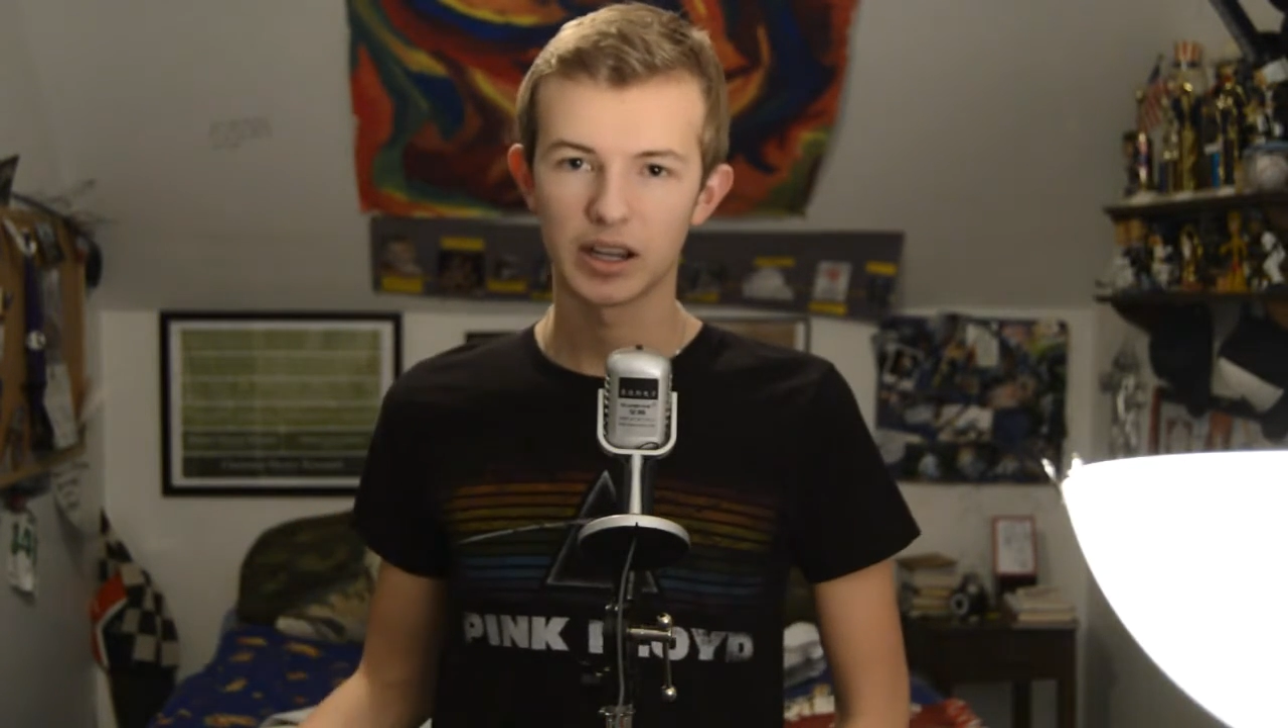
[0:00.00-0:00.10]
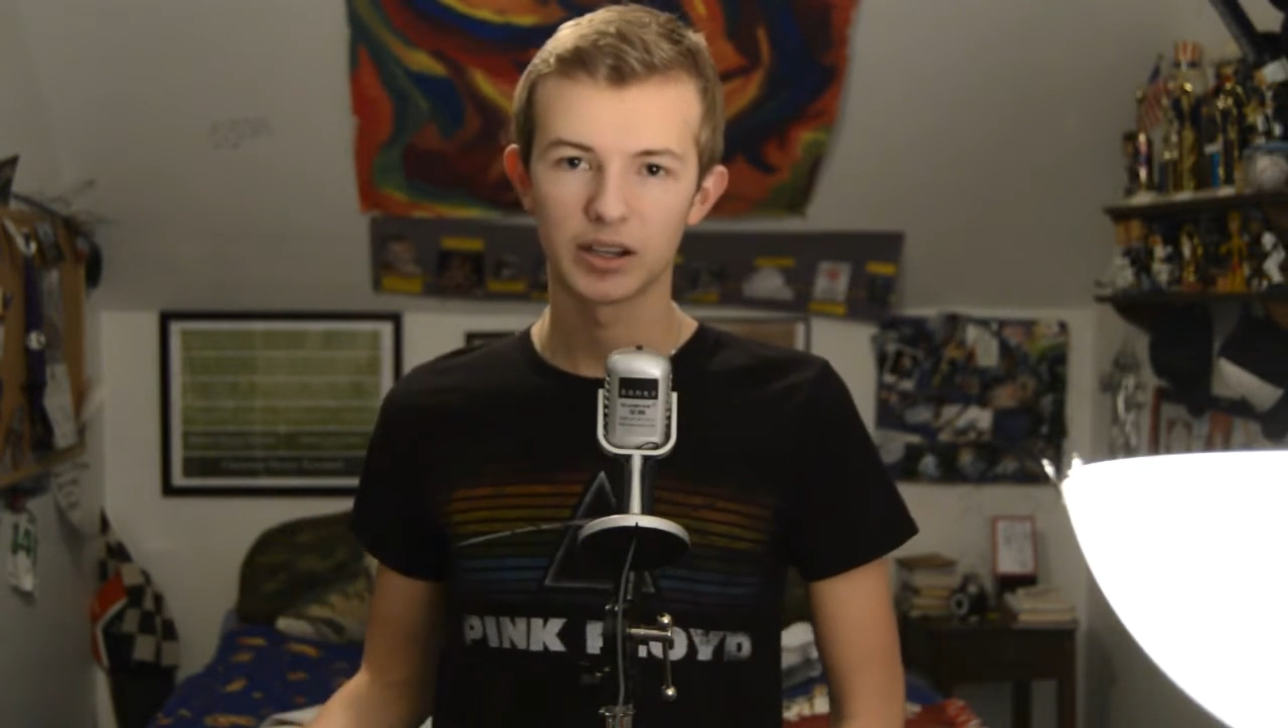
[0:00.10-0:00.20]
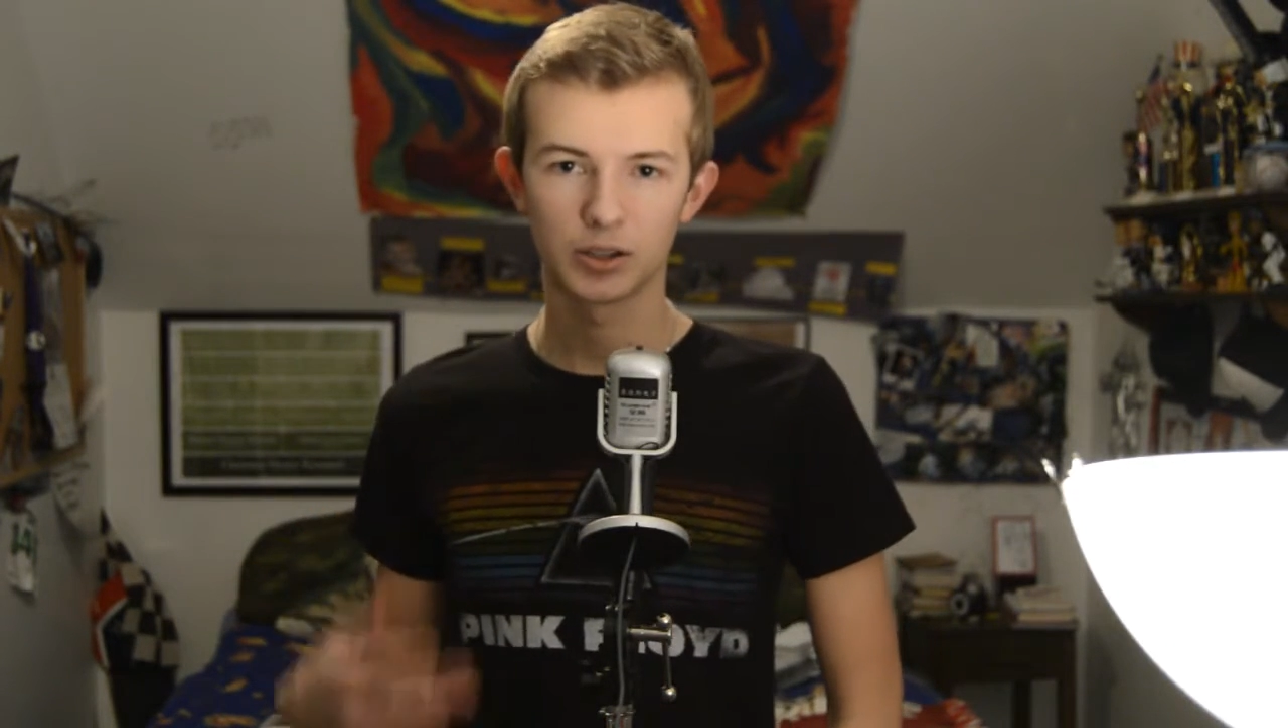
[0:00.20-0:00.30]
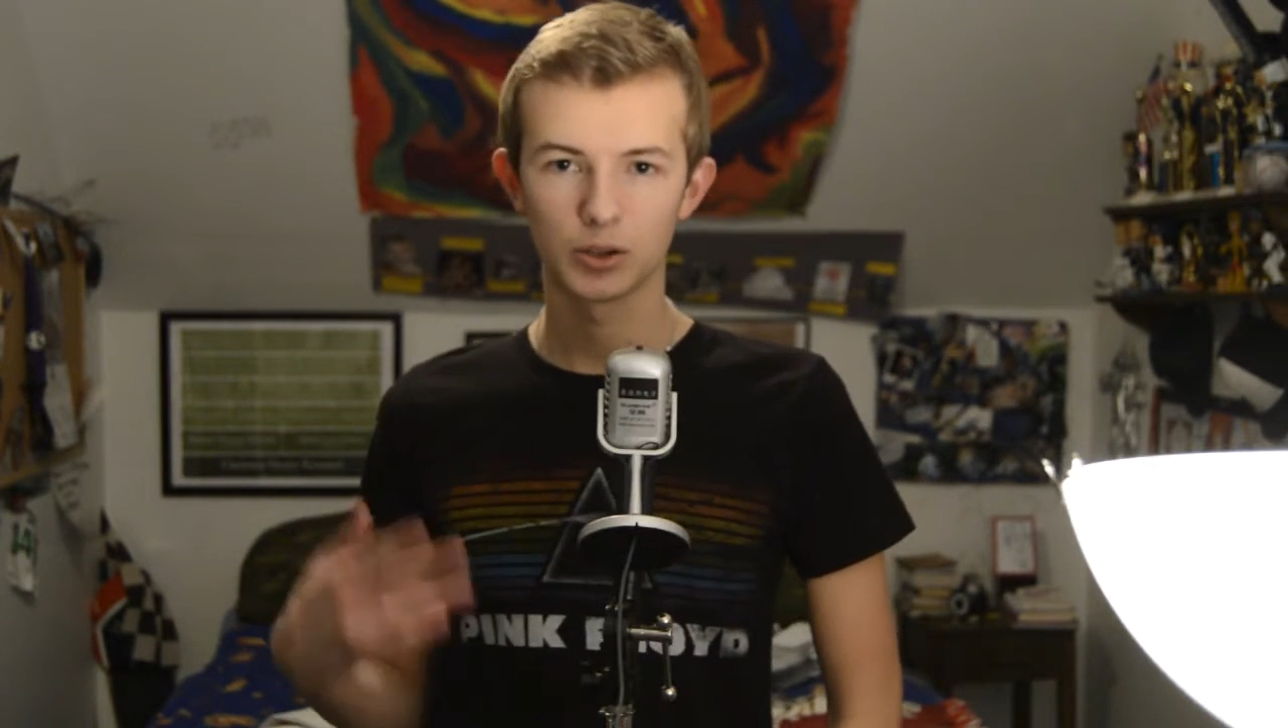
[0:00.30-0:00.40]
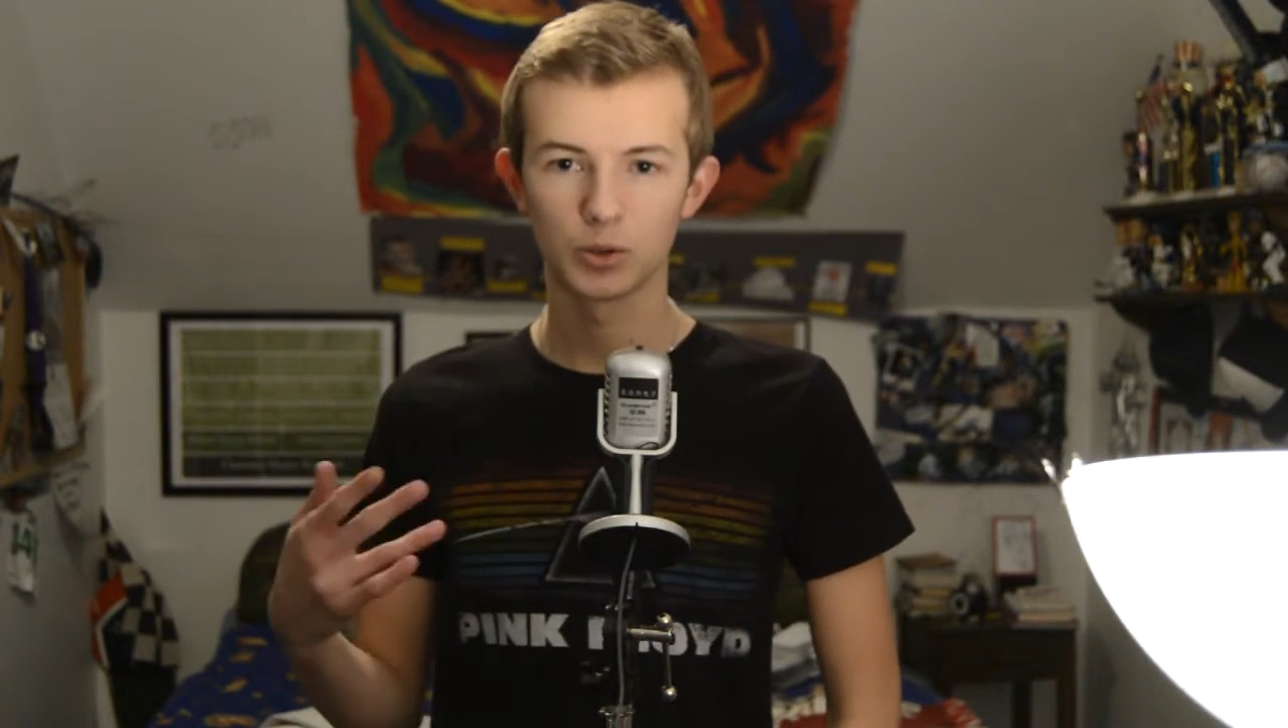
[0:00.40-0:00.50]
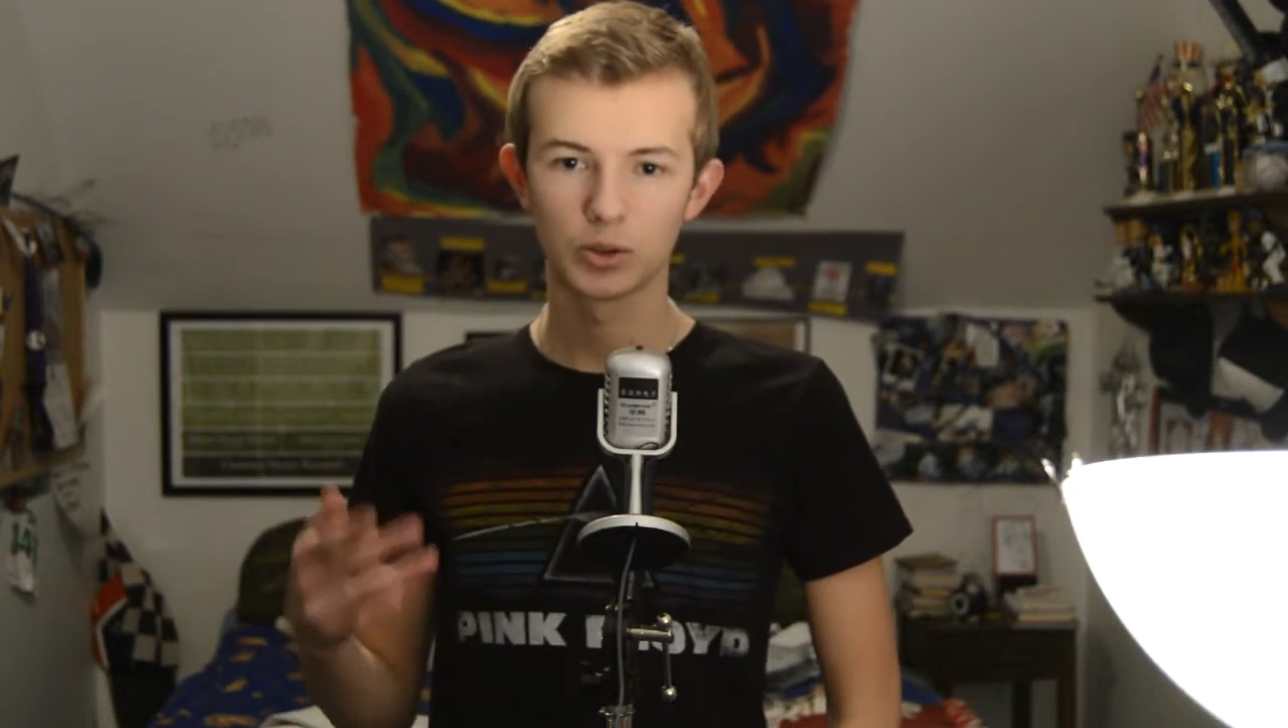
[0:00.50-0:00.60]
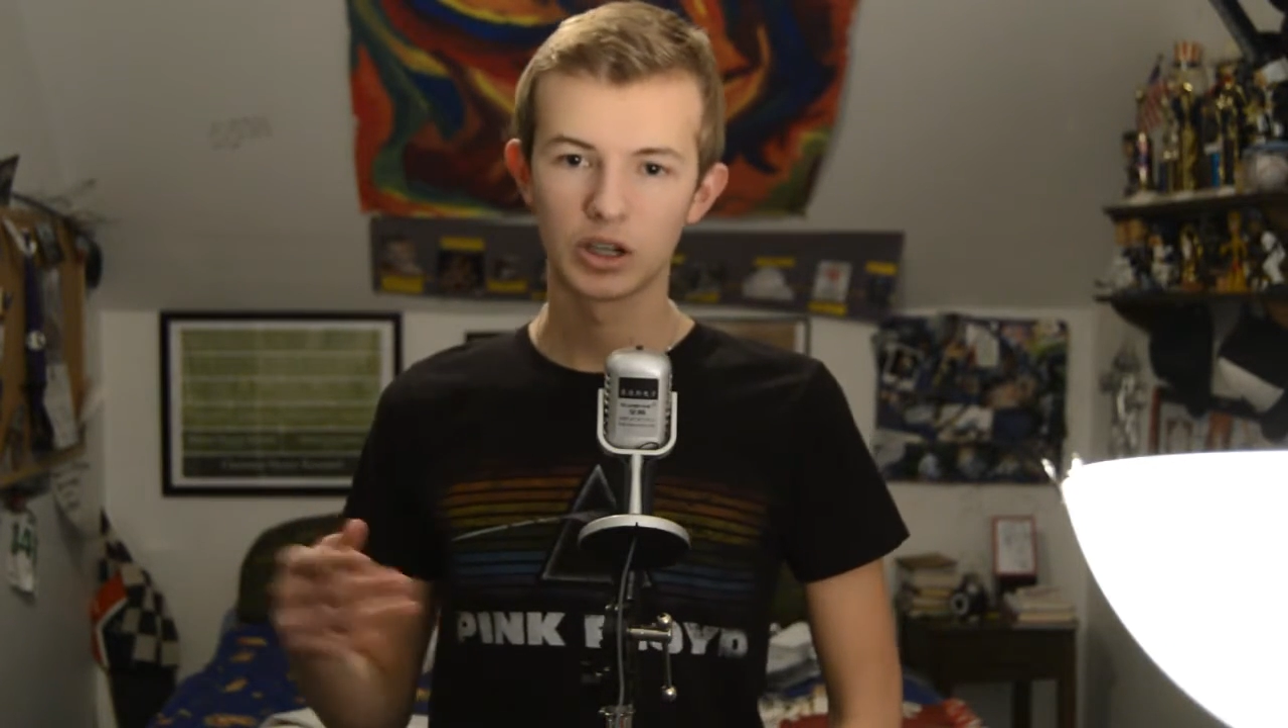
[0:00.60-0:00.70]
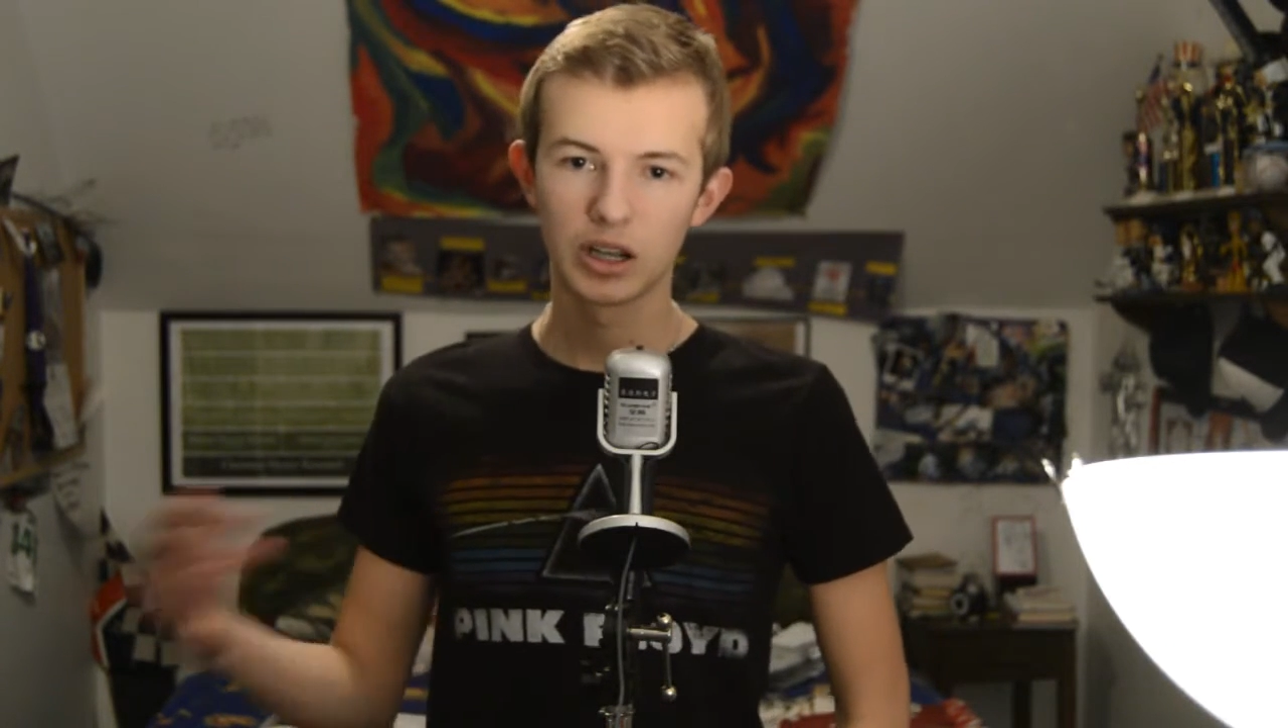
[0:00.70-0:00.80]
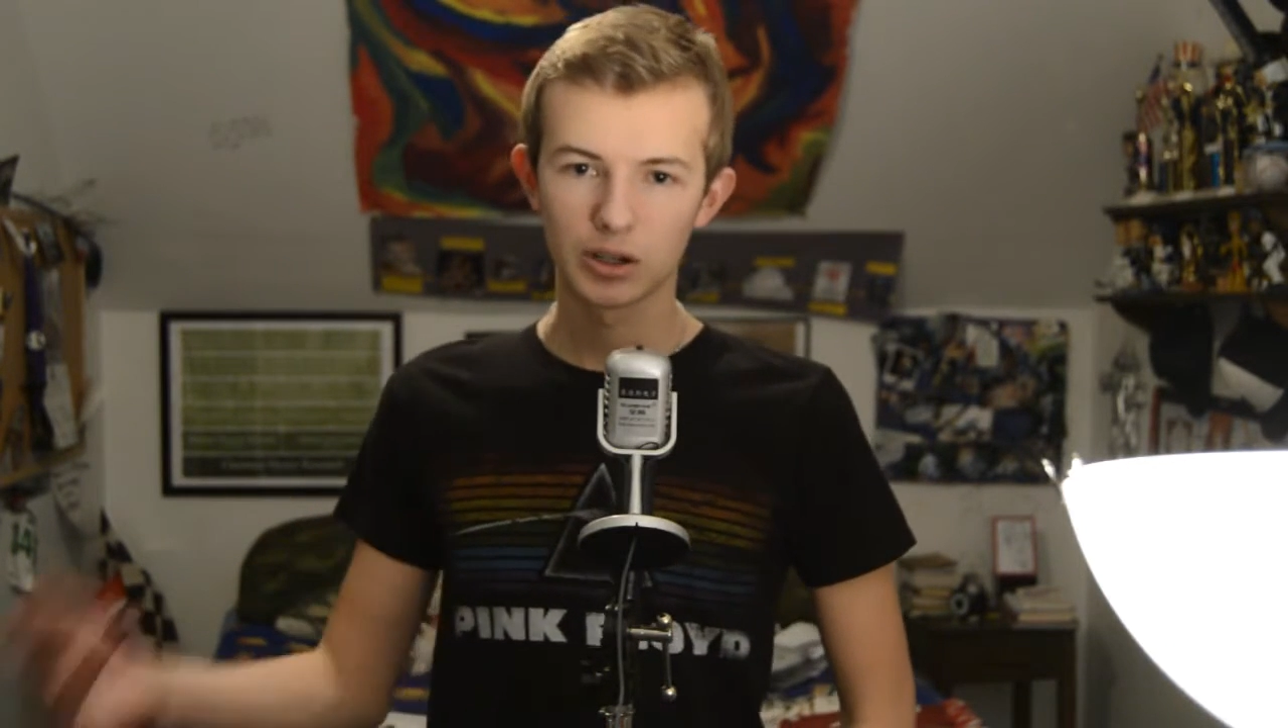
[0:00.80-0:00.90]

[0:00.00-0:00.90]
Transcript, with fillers: and do